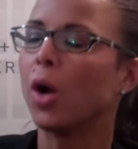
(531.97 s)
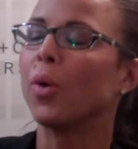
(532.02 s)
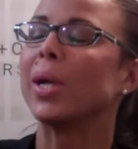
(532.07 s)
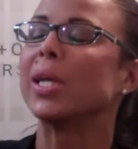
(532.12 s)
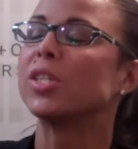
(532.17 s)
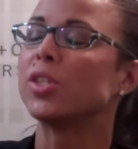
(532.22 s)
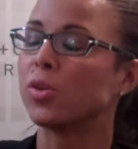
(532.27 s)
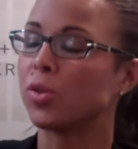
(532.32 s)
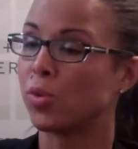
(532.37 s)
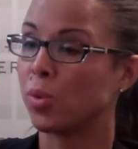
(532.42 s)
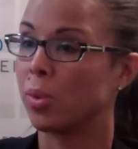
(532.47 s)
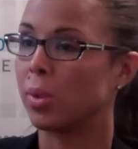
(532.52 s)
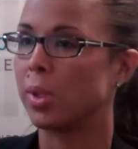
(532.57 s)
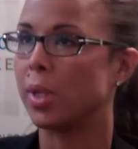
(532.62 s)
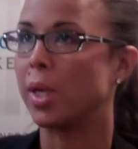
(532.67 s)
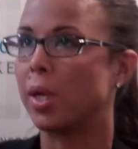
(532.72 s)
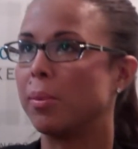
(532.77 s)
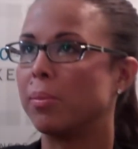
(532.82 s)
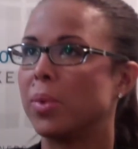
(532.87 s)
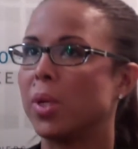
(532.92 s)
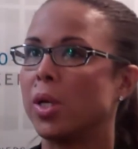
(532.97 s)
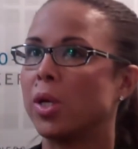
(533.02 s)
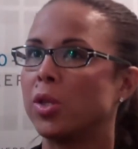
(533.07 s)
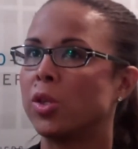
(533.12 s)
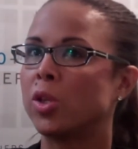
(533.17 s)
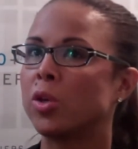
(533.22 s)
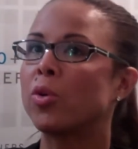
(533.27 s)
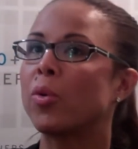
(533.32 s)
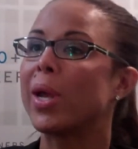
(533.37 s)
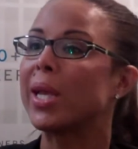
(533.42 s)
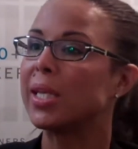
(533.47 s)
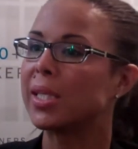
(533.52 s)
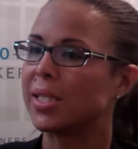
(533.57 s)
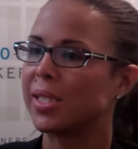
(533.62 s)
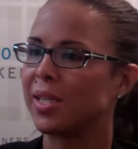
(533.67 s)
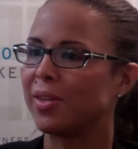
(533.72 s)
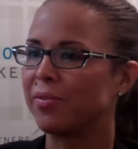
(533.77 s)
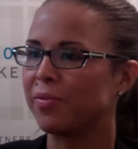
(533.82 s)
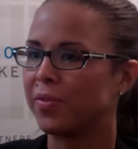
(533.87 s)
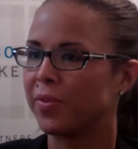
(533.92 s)
All right. So the
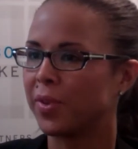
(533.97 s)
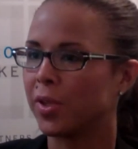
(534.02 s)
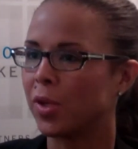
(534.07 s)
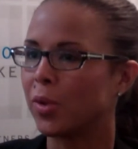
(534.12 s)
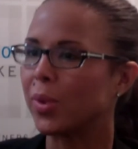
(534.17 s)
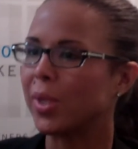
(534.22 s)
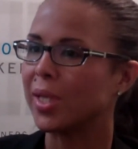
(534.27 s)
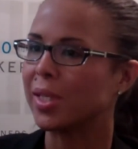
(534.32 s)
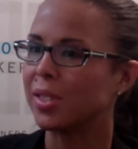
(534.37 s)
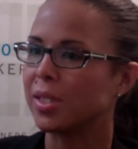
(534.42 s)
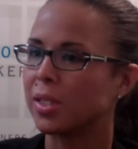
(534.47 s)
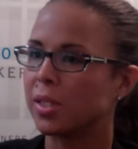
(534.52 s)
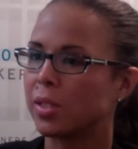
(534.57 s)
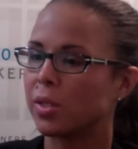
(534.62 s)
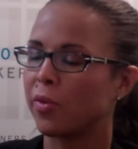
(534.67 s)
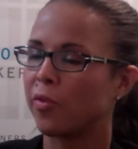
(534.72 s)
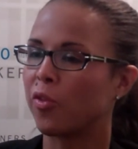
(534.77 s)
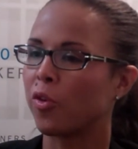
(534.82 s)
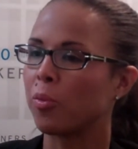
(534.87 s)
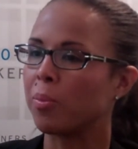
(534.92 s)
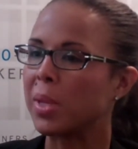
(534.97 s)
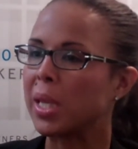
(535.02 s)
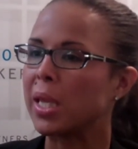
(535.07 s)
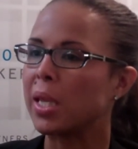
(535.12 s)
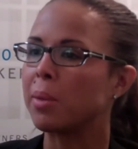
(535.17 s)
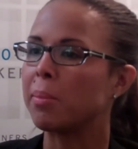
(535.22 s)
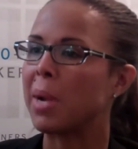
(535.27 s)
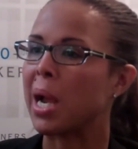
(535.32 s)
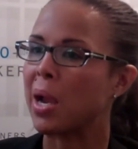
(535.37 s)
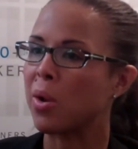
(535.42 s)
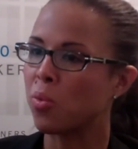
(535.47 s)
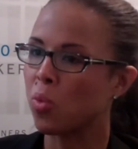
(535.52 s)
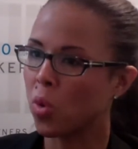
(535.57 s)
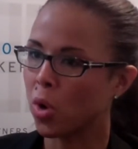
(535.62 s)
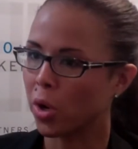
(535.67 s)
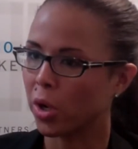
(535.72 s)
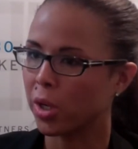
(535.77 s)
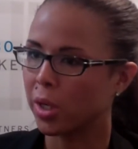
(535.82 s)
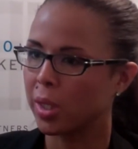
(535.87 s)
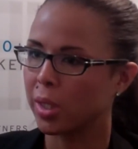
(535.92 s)
greatest influence for me in my
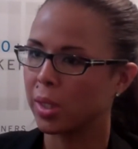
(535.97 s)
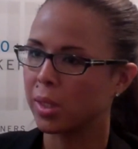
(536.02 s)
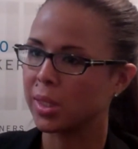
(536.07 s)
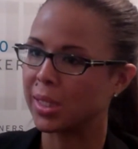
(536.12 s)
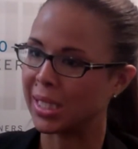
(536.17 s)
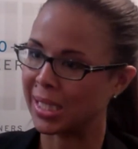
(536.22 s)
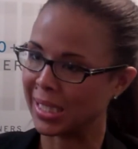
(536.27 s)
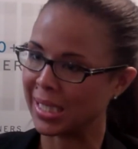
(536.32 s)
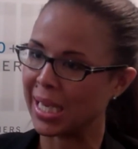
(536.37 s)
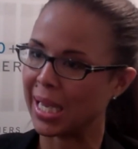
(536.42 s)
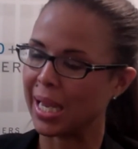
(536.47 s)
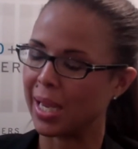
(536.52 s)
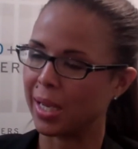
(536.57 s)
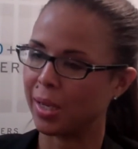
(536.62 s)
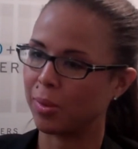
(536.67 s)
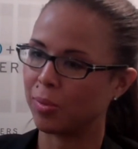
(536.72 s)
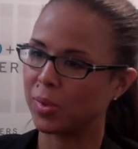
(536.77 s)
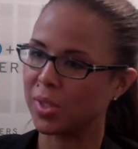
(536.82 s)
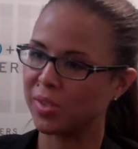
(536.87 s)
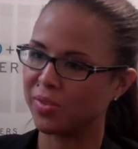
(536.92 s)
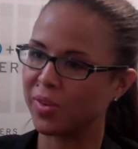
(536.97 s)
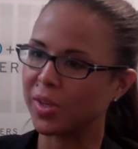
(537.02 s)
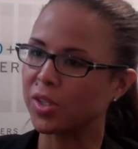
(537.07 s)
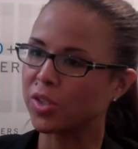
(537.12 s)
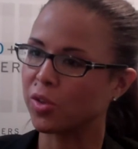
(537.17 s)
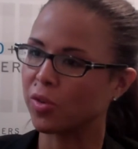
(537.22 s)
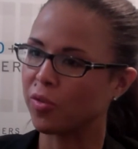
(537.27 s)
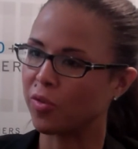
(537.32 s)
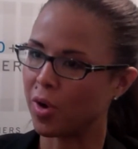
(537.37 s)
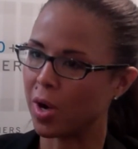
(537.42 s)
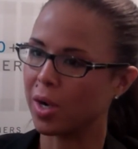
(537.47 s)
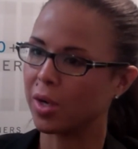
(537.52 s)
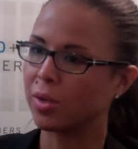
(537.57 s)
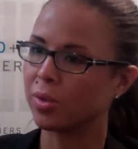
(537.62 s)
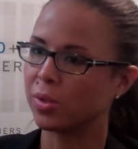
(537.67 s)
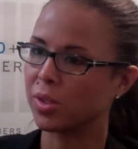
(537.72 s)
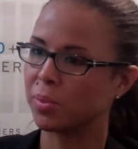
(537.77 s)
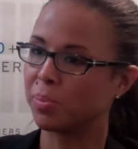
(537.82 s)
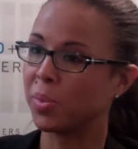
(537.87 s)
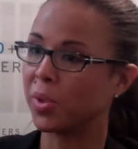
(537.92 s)
work today was Viktor
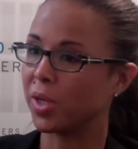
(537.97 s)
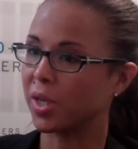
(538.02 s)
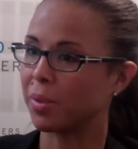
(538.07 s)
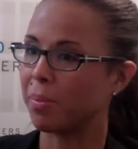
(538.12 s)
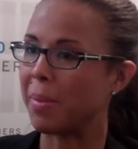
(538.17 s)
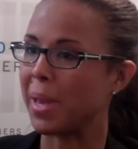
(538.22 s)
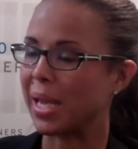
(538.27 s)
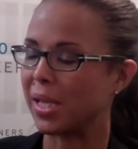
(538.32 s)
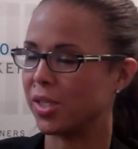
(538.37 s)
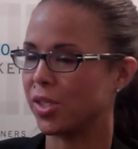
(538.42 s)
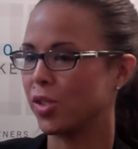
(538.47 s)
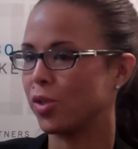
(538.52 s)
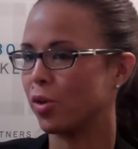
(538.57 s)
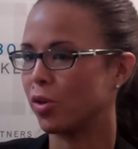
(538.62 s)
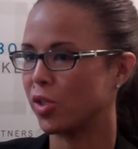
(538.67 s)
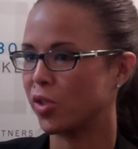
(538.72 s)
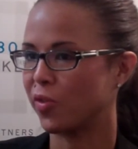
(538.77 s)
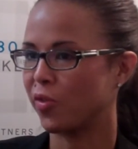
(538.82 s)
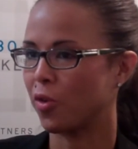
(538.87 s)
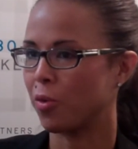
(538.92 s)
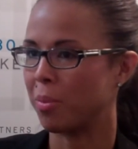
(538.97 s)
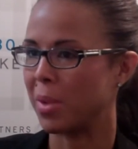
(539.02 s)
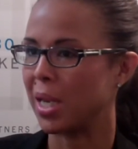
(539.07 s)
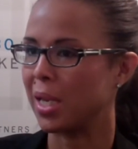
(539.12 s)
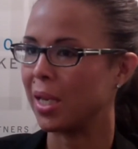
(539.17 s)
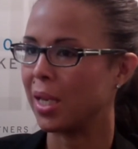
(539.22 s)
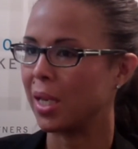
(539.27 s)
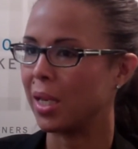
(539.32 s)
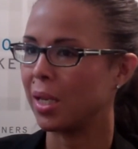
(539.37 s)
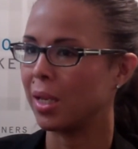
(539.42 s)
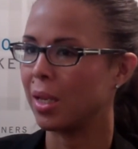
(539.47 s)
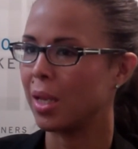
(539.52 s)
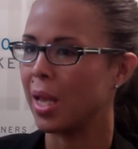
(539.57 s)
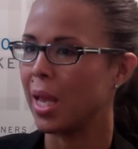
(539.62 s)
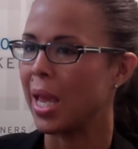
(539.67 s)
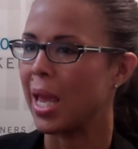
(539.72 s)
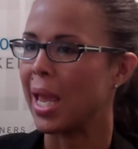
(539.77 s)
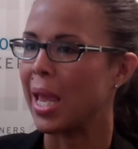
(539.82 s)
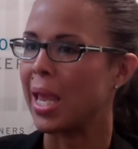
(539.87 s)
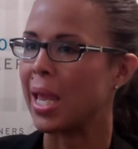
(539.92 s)
Frankl's book Man's Search for Meaning,
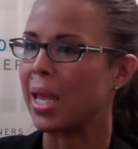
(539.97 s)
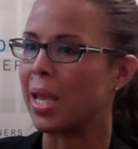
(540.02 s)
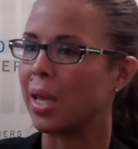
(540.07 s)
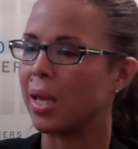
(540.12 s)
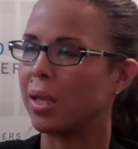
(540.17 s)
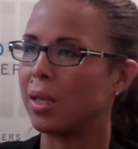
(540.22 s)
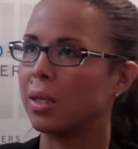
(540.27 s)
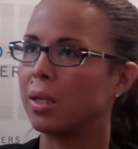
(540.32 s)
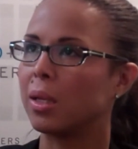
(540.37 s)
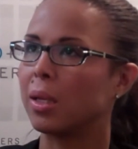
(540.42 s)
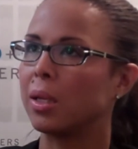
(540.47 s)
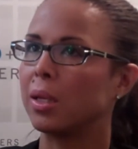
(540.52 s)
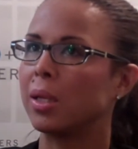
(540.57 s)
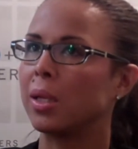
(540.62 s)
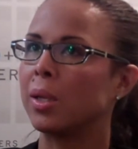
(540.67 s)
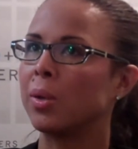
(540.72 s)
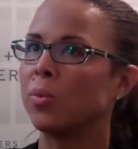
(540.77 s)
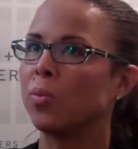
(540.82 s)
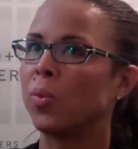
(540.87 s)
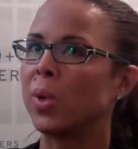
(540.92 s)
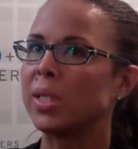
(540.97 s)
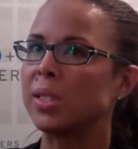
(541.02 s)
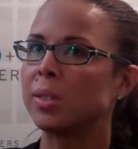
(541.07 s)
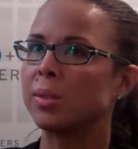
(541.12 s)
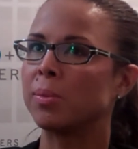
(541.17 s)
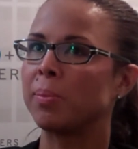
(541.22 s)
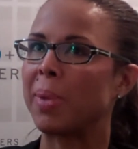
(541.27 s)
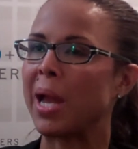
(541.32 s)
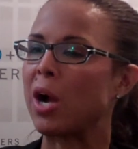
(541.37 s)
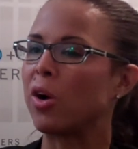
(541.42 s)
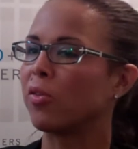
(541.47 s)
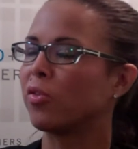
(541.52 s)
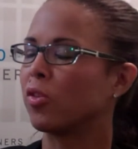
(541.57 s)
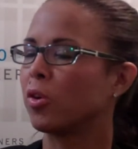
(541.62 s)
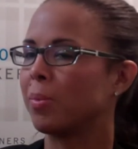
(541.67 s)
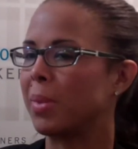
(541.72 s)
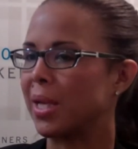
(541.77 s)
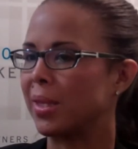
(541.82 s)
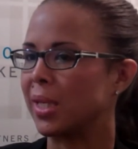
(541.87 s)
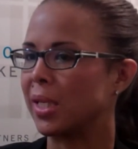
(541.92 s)
and what's powerful about